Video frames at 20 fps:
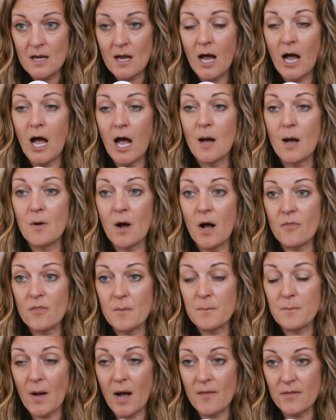um, on
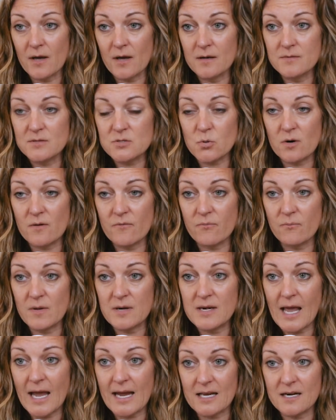the on the sort of
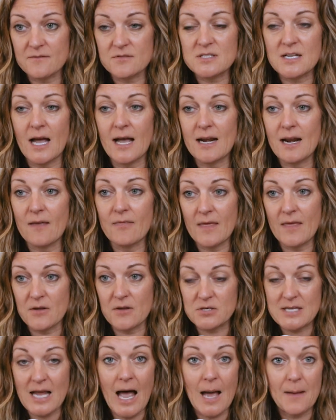negative side, and then
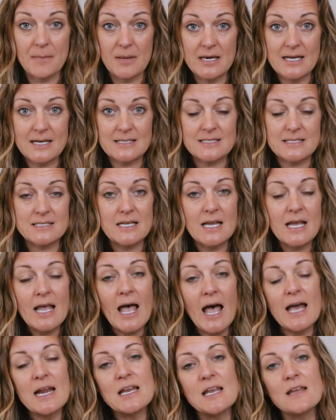there's happiness.
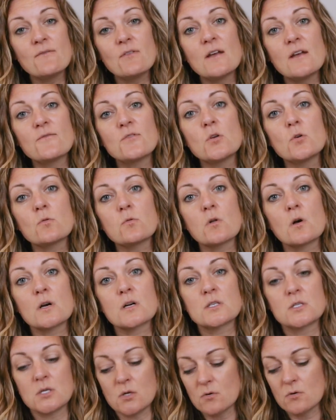And even if you
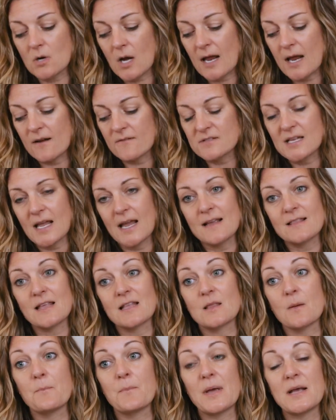look to kind of saying
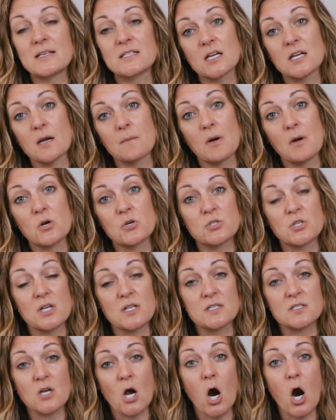that the basic
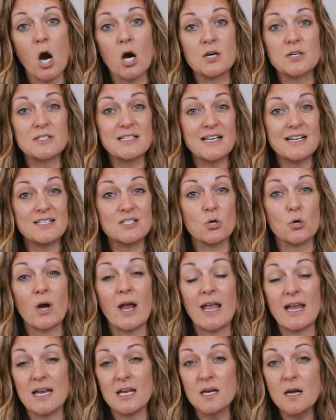emotions are six or
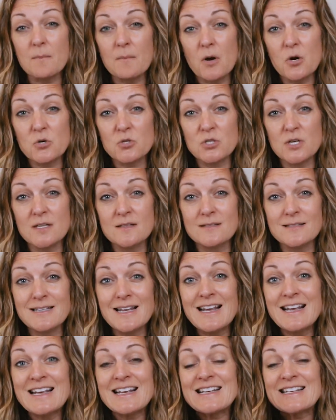eight emotions,
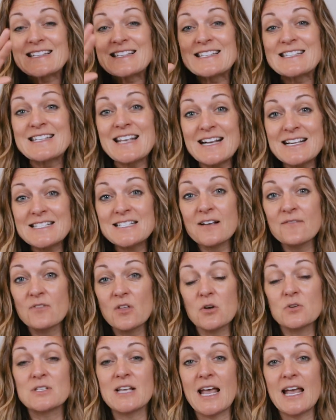six of
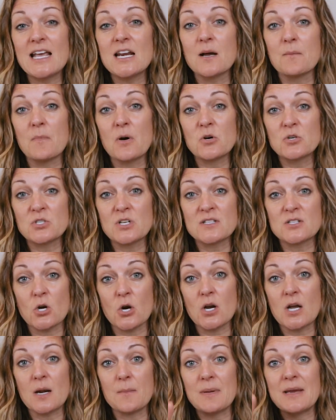those eight emotions
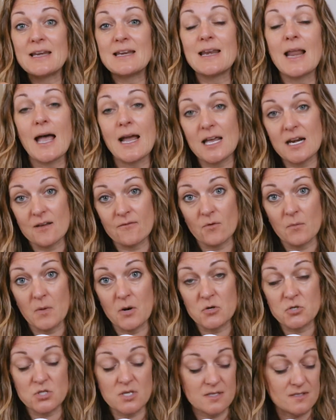are going to be negative
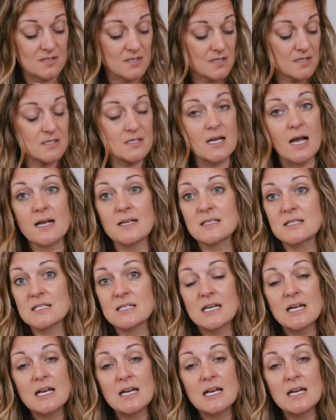emotions: disgust,